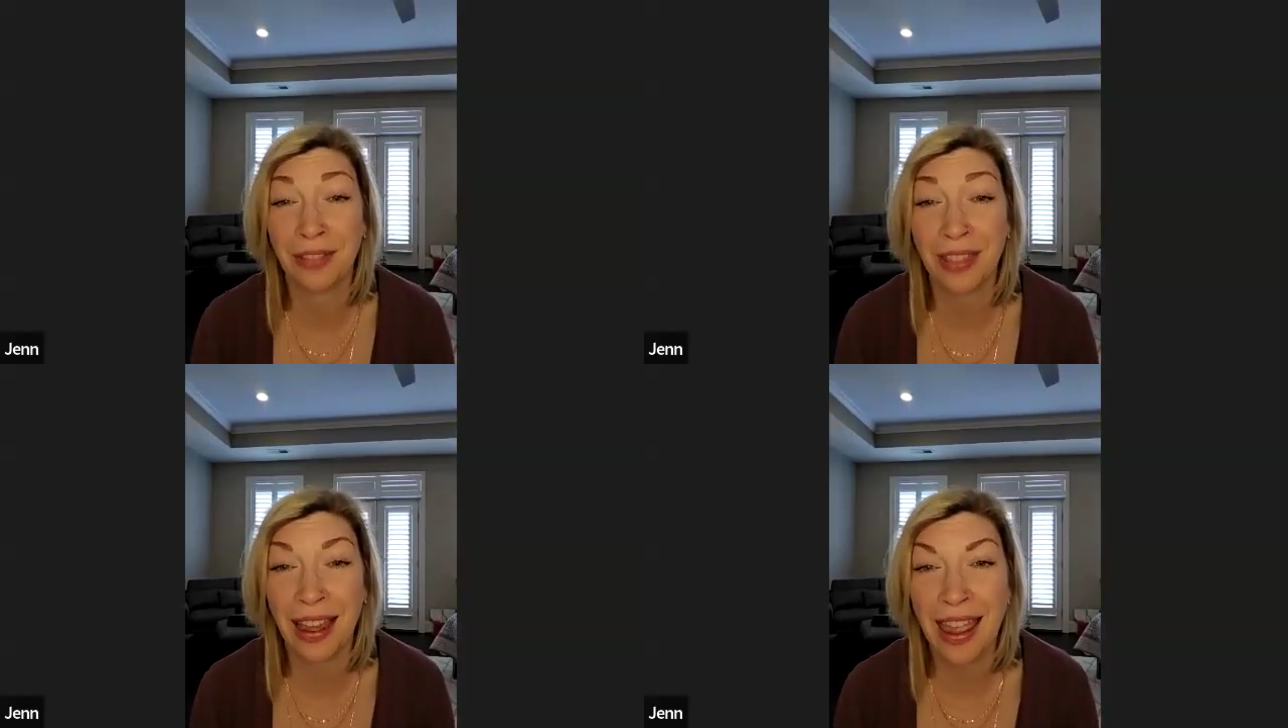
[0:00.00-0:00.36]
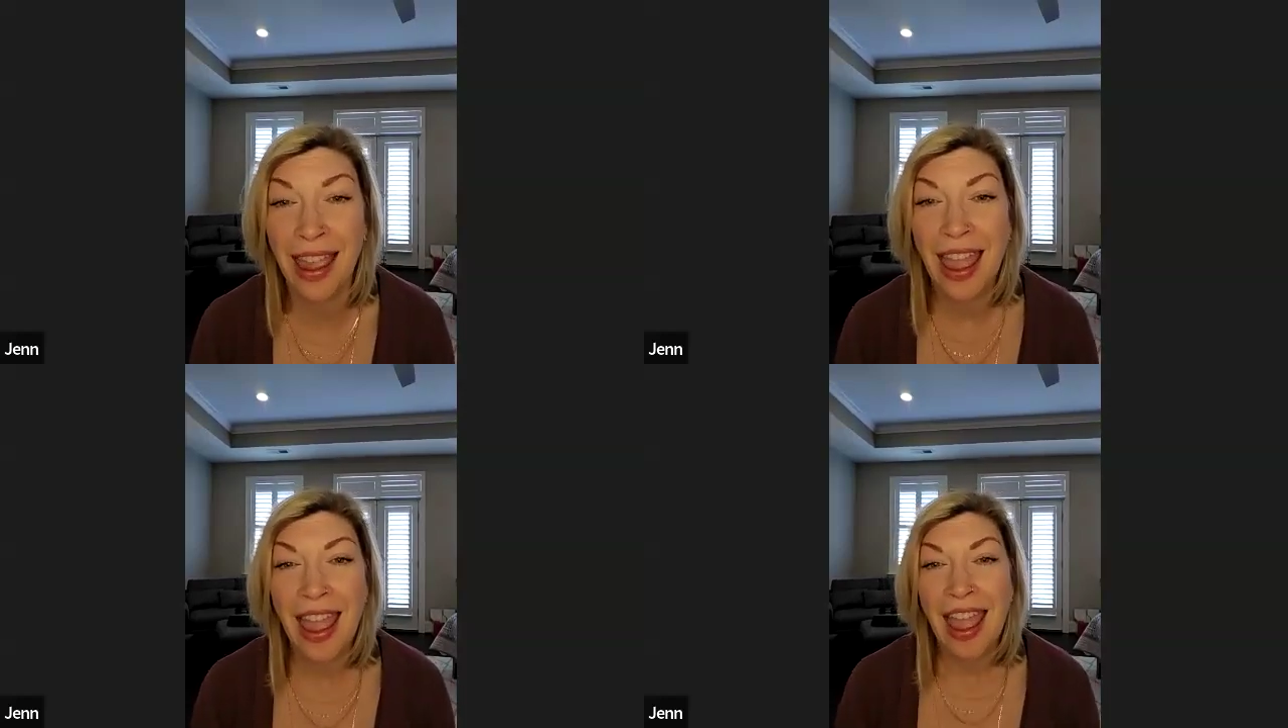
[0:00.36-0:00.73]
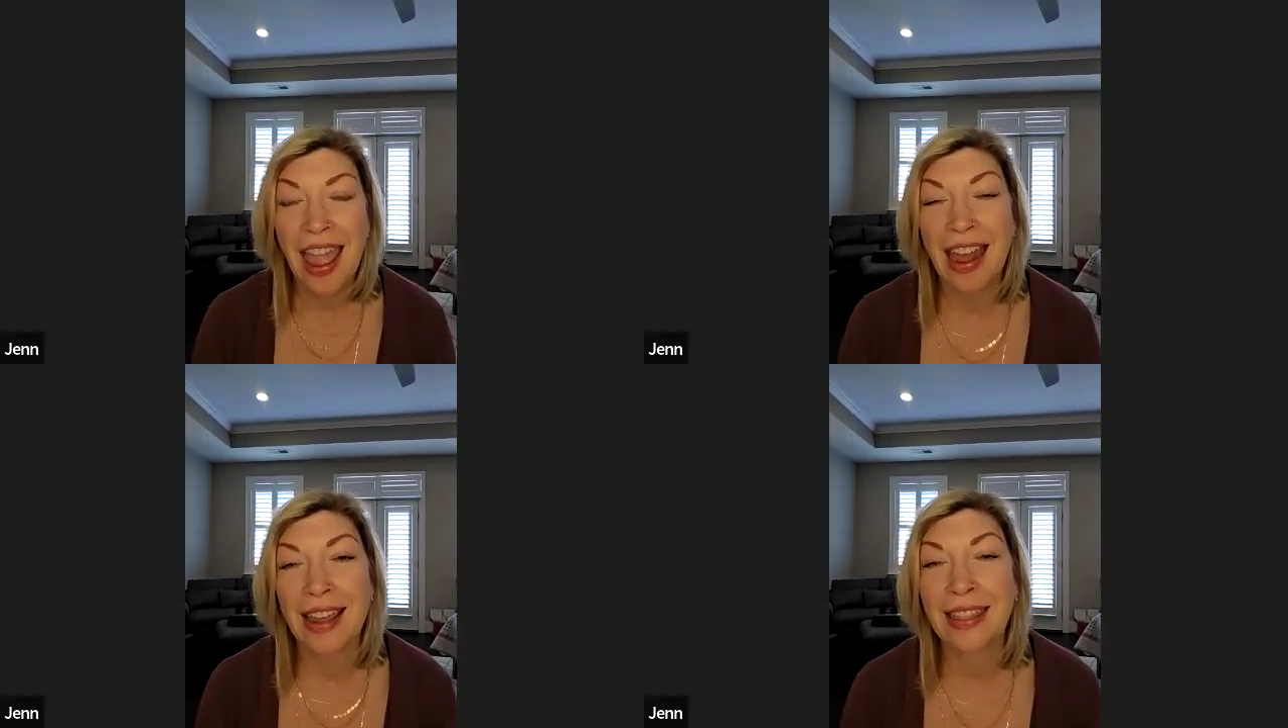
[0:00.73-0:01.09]
love that.
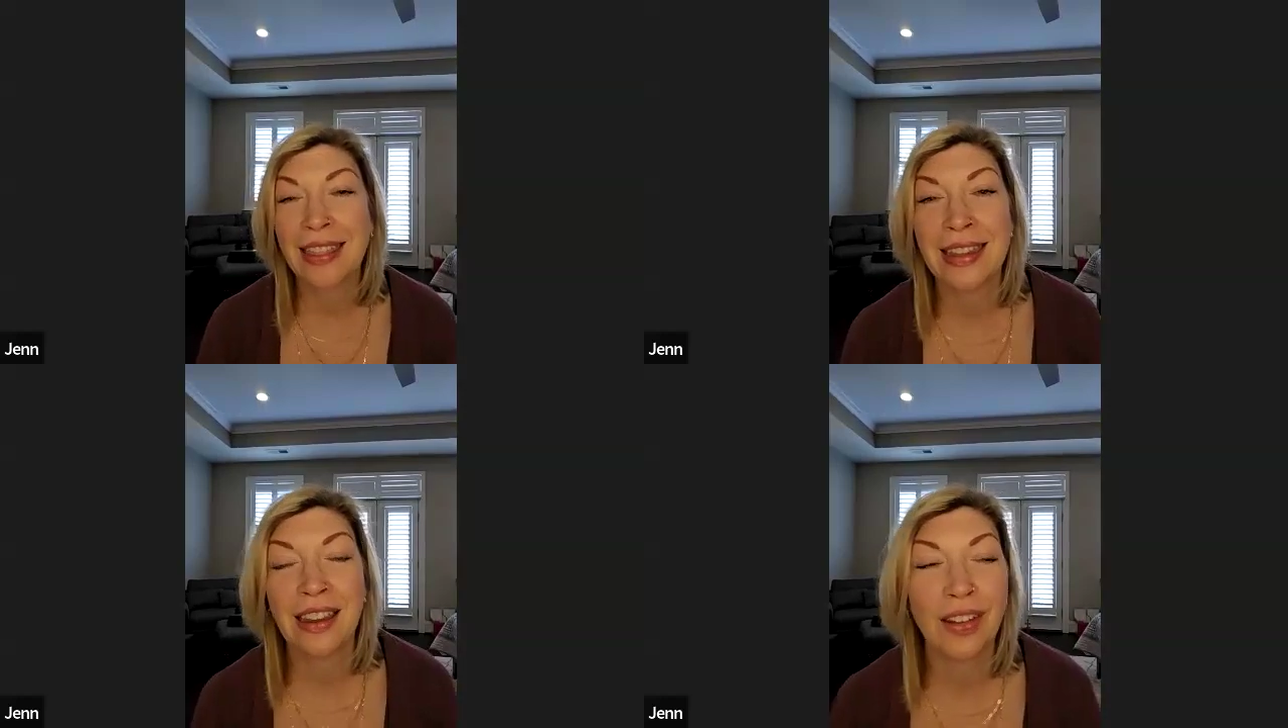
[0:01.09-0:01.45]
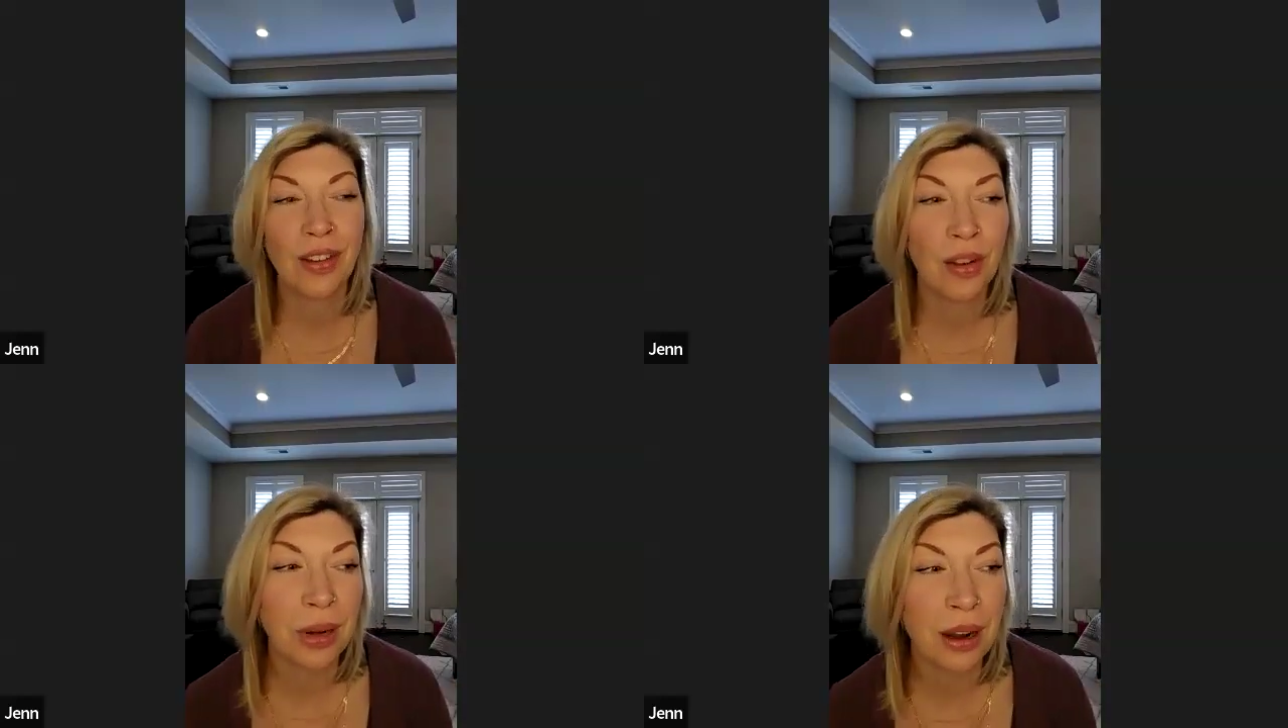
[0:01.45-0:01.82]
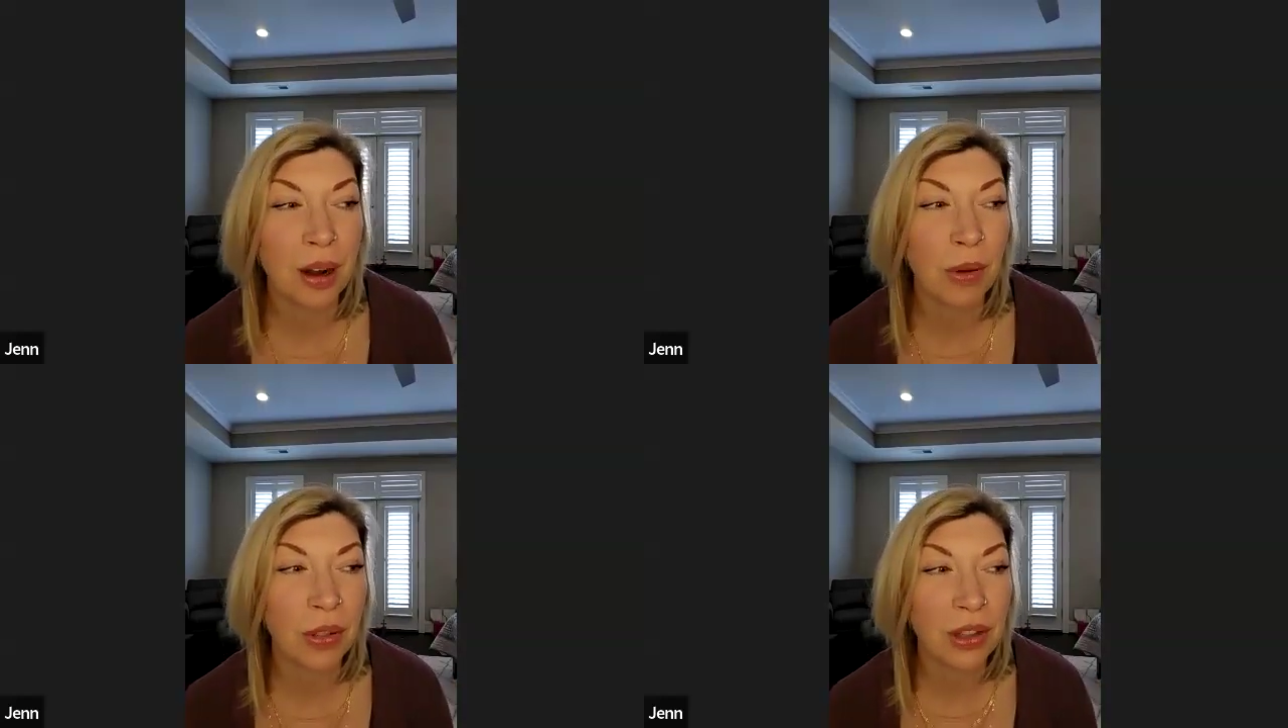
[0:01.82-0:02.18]
And I think you and
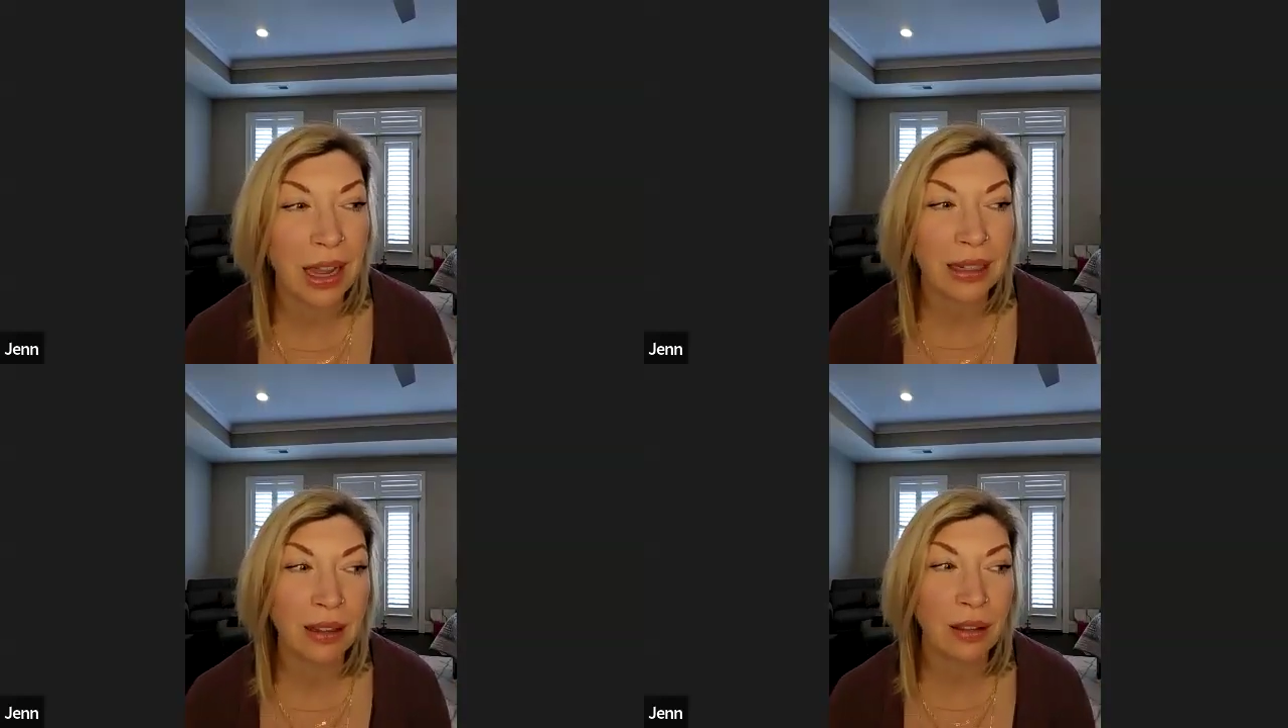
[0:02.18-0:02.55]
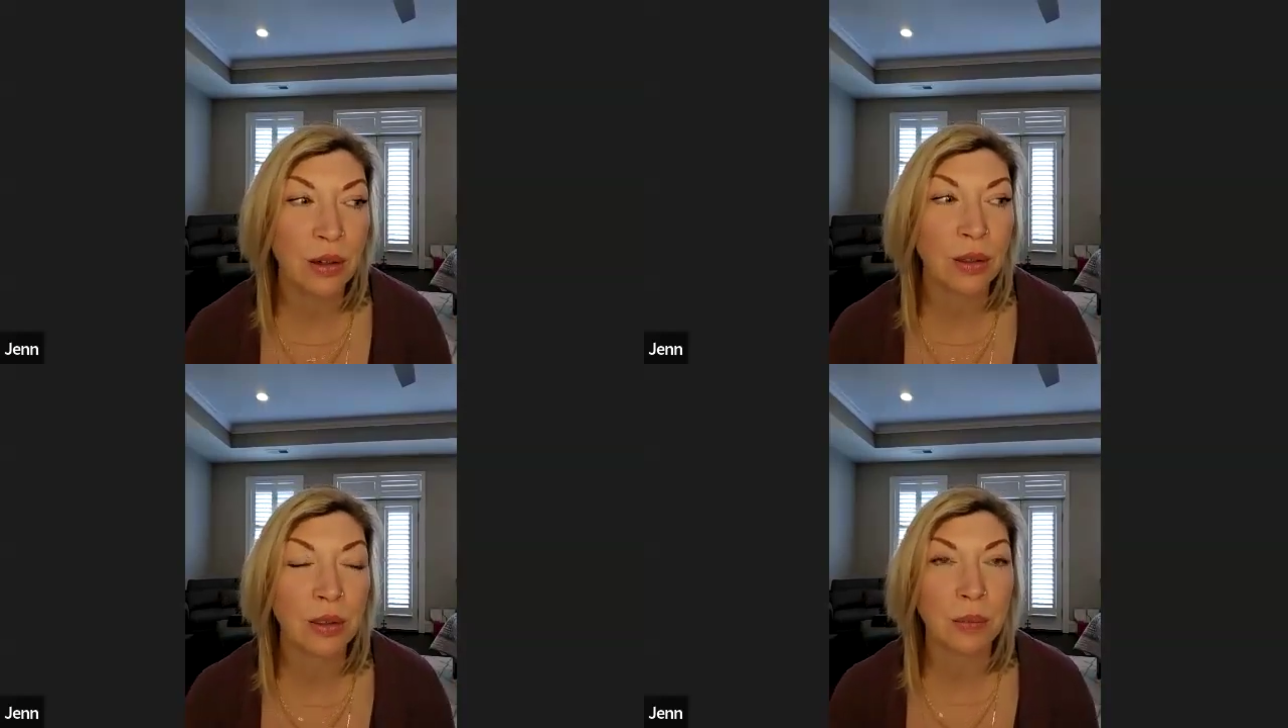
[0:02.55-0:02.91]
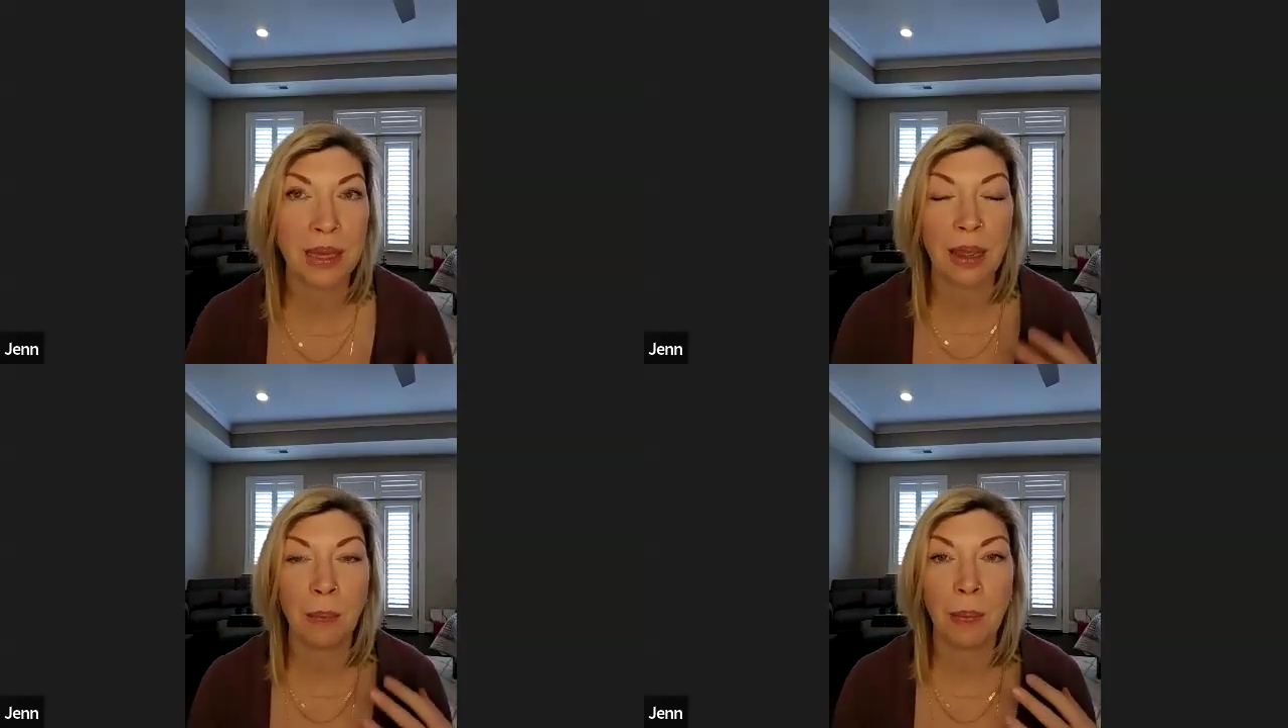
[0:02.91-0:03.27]
I are both kind of those
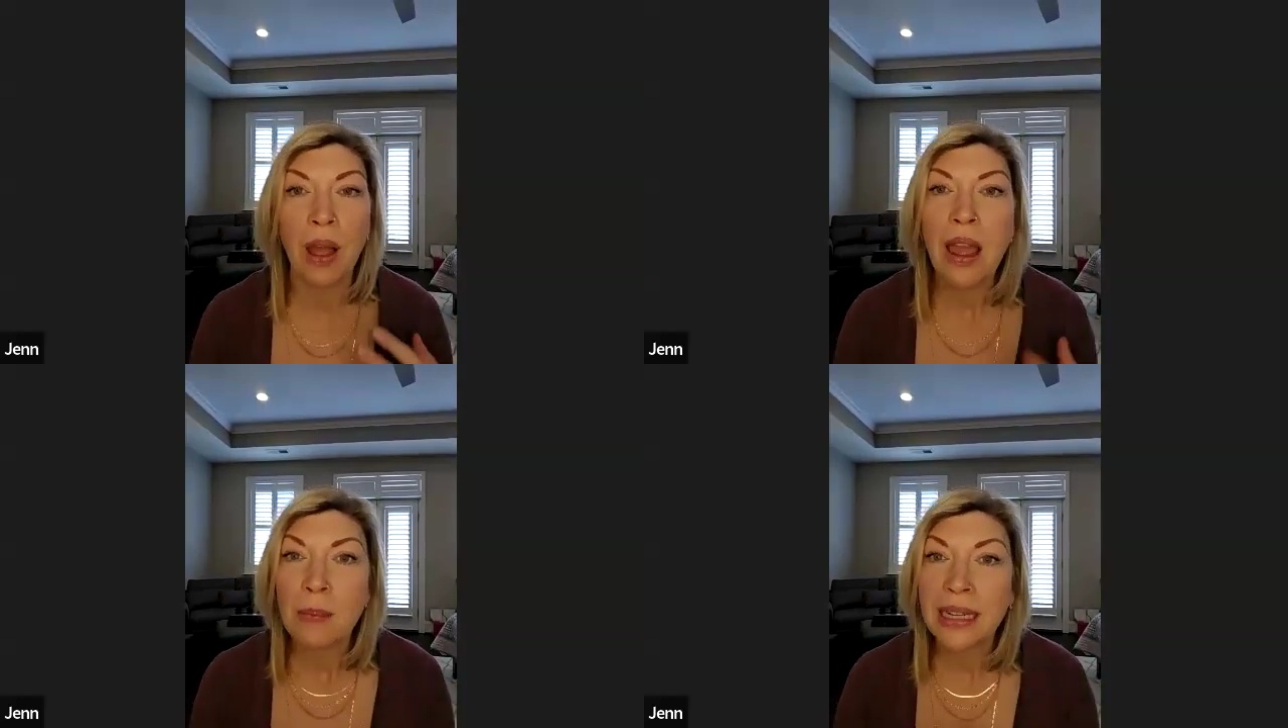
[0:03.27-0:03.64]
people